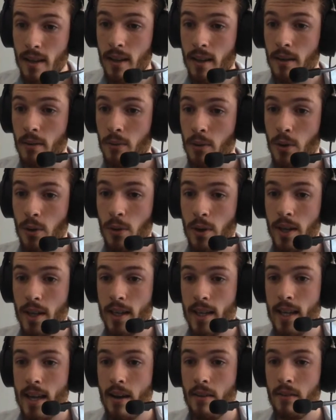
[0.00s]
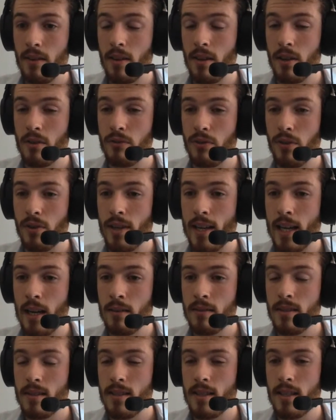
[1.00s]
I will quickly have a look through now
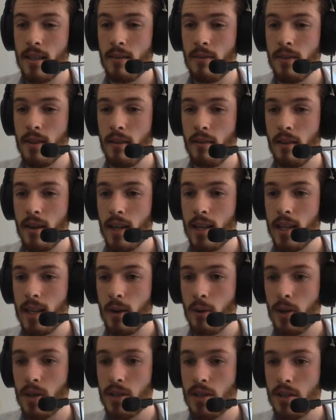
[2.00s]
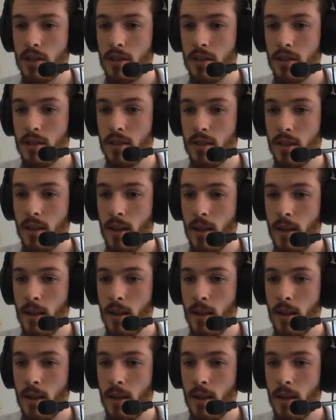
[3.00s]
to see if there are any questions.